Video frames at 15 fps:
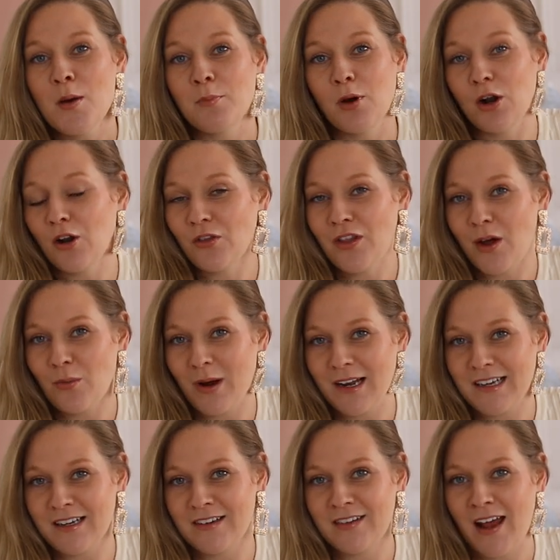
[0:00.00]
pull on their
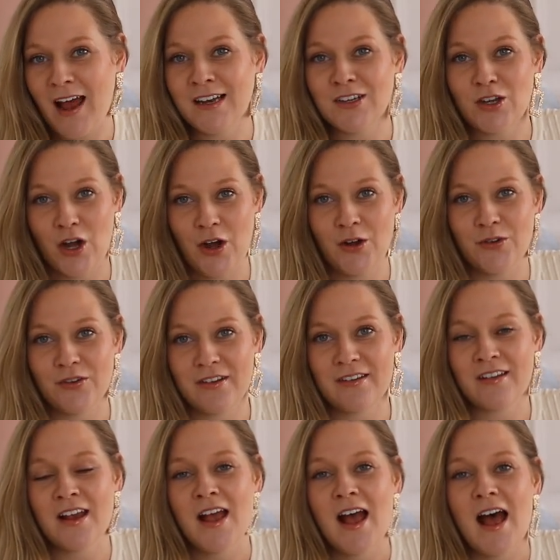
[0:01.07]
wellies and
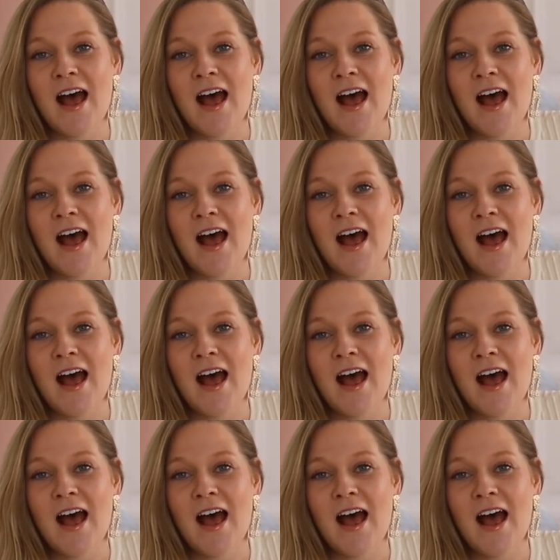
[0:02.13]
coats